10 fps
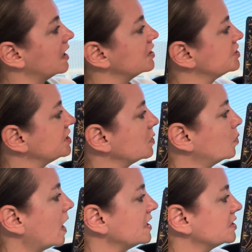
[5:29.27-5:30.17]
She
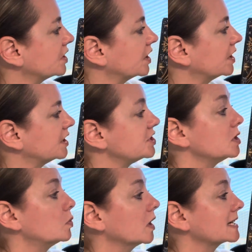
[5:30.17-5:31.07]
wondered.
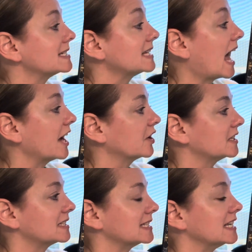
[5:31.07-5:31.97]
She worked
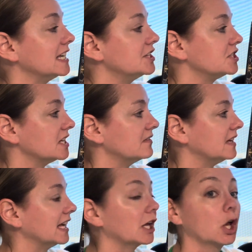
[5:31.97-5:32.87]
tirelessly each
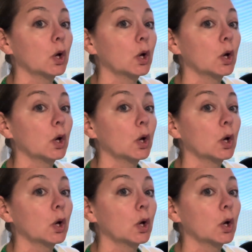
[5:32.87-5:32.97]
evening,